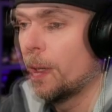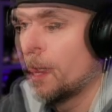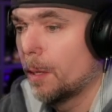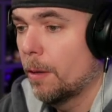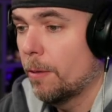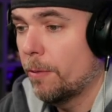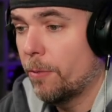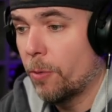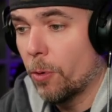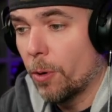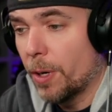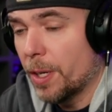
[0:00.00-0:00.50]

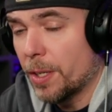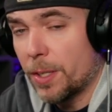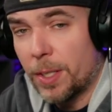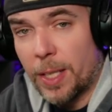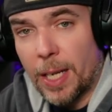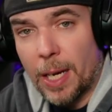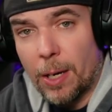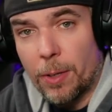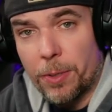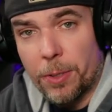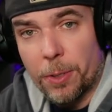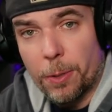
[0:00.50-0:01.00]
For his
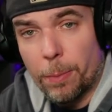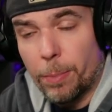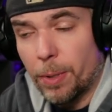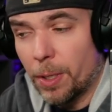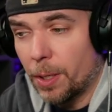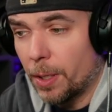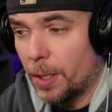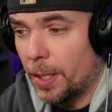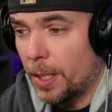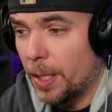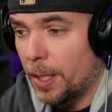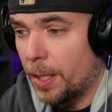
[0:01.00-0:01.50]
counter
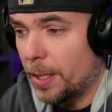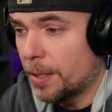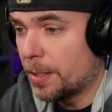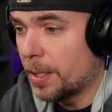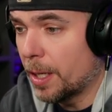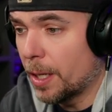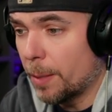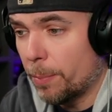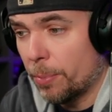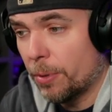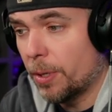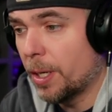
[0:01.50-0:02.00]
ability, he's
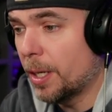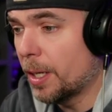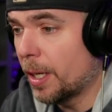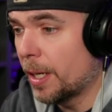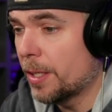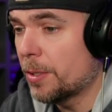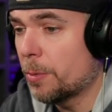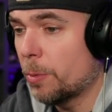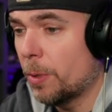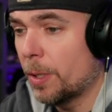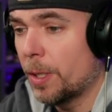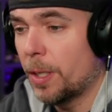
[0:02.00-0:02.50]
got a pretty
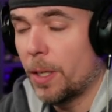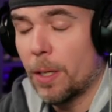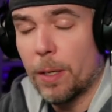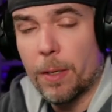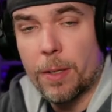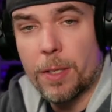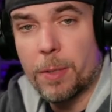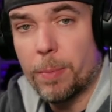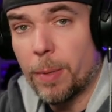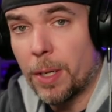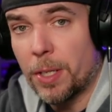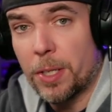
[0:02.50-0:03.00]
nice one here,
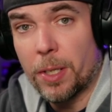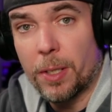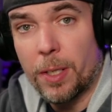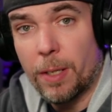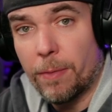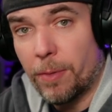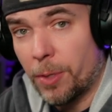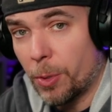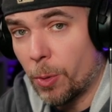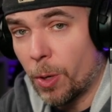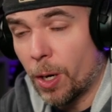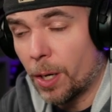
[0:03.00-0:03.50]
especially if
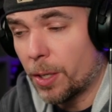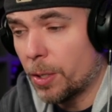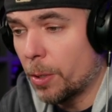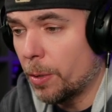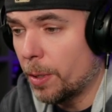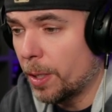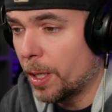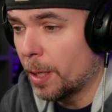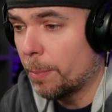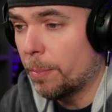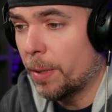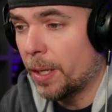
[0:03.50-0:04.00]
you are
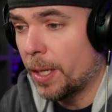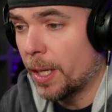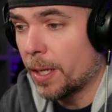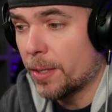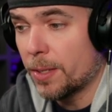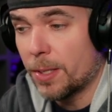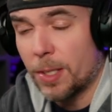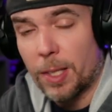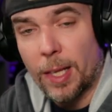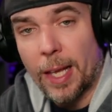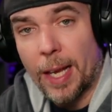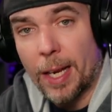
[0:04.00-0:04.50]
going up
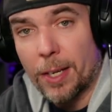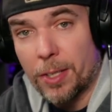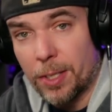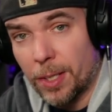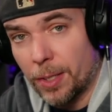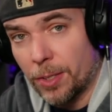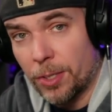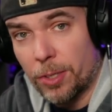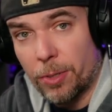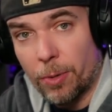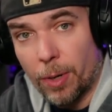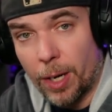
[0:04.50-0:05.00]
against slash and
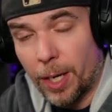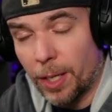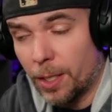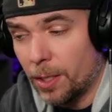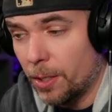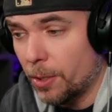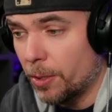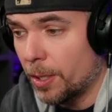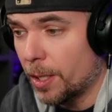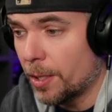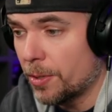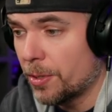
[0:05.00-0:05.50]
strike
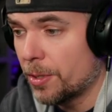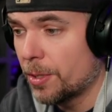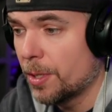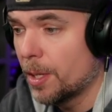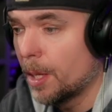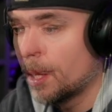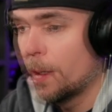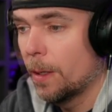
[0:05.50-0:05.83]
units,